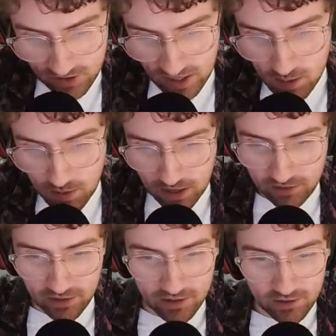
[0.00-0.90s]
keep
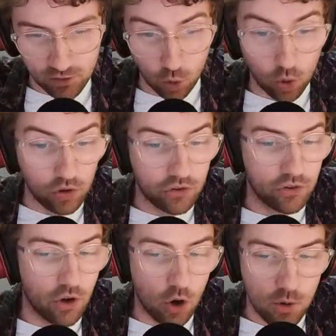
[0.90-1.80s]
Adelaide scoreless at
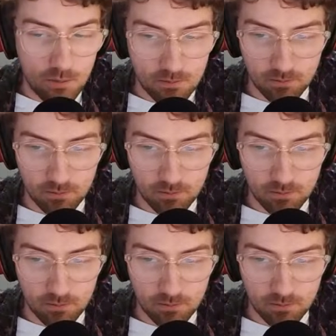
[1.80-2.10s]
home